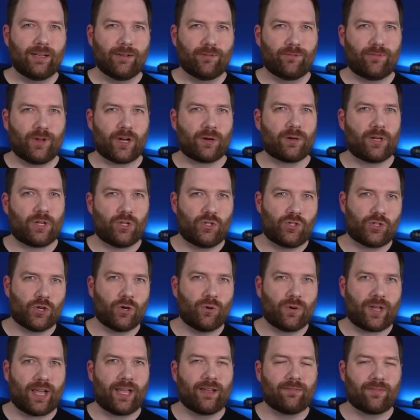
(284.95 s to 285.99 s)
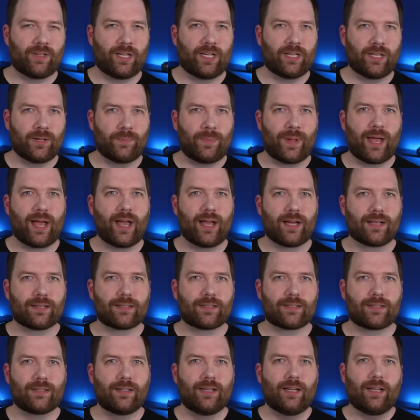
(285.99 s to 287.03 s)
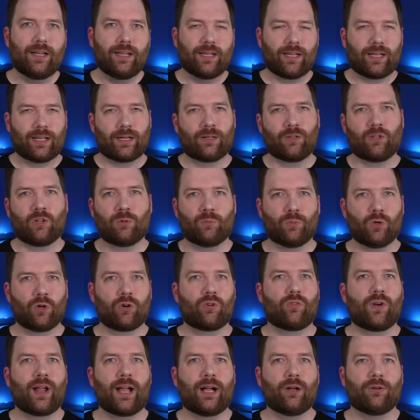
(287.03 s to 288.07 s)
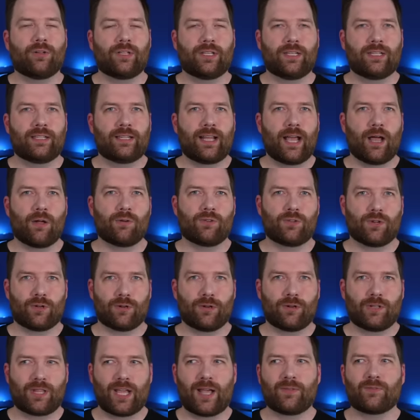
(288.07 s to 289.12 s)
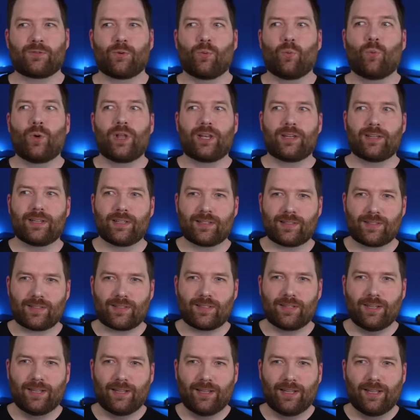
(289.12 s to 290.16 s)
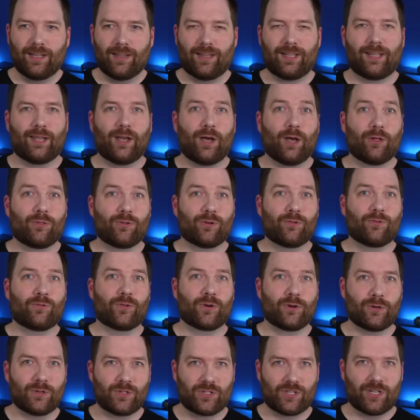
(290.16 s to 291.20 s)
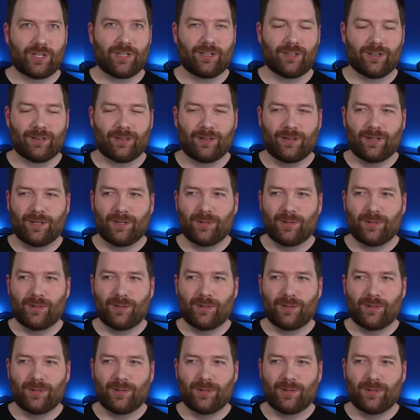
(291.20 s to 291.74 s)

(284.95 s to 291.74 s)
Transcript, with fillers: very joke heavy in the past get a little more grounded and down to earth, have to witness the other version